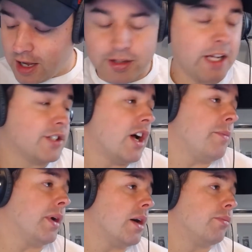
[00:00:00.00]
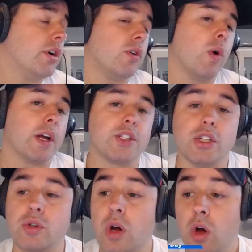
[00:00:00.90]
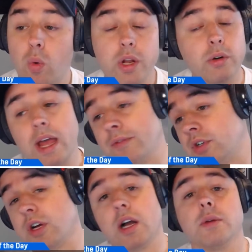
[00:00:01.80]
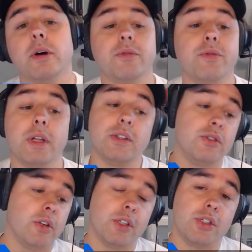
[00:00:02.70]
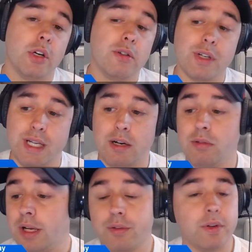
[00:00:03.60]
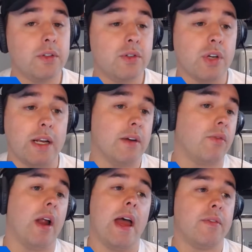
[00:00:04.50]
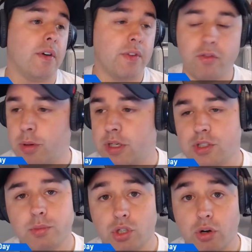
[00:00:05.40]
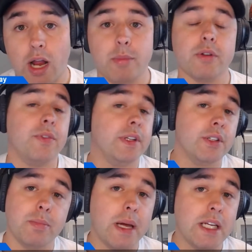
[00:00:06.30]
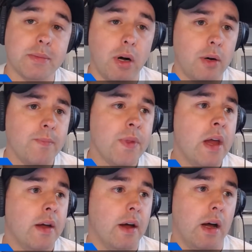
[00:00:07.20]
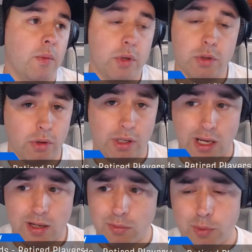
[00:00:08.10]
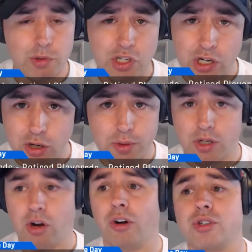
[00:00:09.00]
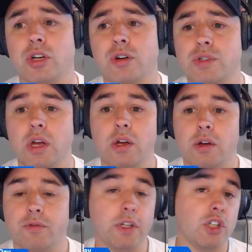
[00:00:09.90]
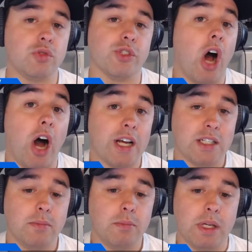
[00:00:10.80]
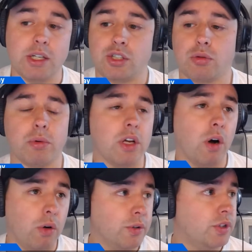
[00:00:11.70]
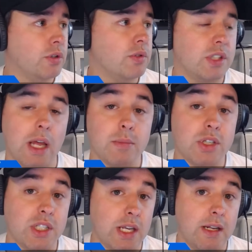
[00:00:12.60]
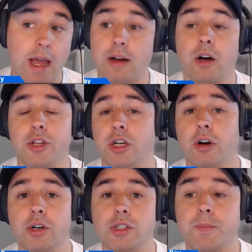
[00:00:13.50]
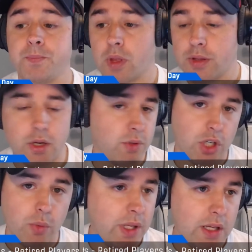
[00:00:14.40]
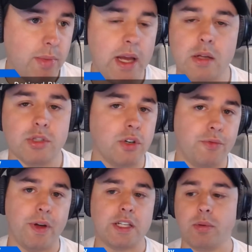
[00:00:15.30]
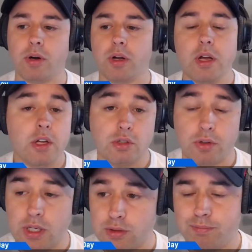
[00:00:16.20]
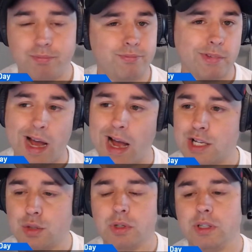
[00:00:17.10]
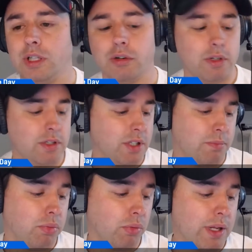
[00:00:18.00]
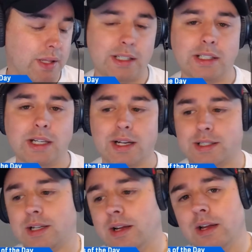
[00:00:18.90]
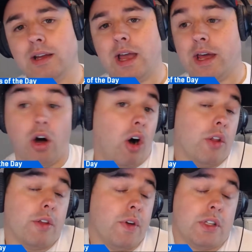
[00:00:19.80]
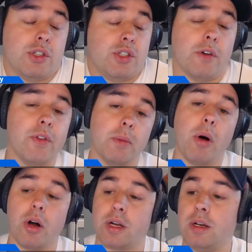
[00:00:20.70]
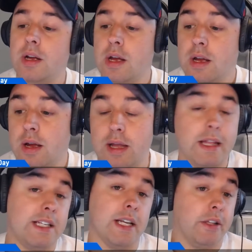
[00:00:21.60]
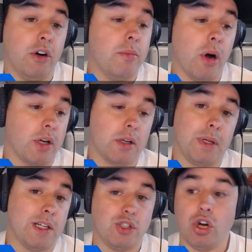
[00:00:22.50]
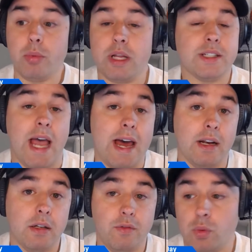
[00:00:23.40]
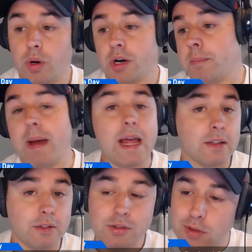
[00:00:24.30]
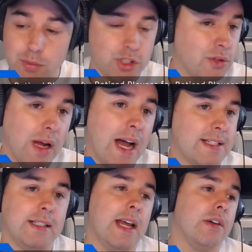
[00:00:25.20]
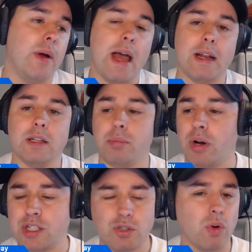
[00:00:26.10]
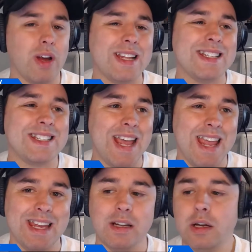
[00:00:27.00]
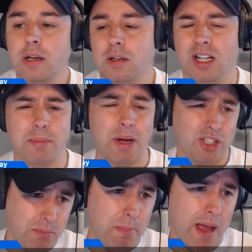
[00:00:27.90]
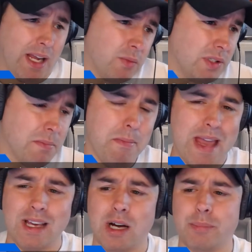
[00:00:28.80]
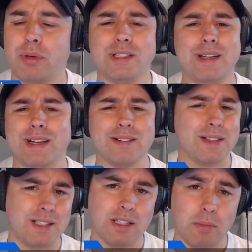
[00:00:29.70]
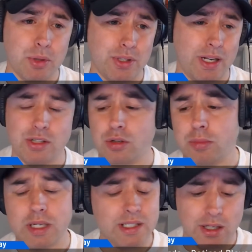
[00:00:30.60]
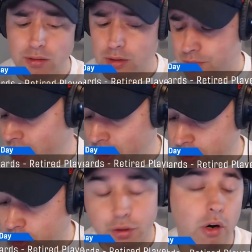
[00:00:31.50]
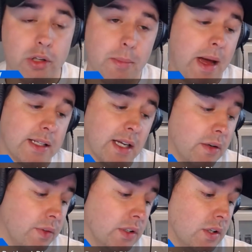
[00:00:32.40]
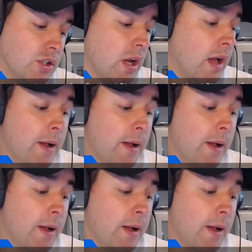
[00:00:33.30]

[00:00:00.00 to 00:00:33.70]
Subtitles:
Next topic up real quick too. We don't ever talk about vintage on the show because I don't like vintage. I never have. I've never been a subscriber to vintage baseball. When you were a kid, when we were young going to card shows, vintage was awesome because 3 old dudes named Sid had all the cards. There was no eBay. There was no Facebook. So these guys who were literally just breathing dust had all the vintage stuff in the market, and they set their own market because nobody else had it. If you wanted a mantle, there were 2 guys in town who had it. The prices were insane. Not to mention Beckett was making up ridiculous numbers that had too many zeros to throw on the backside of vintage.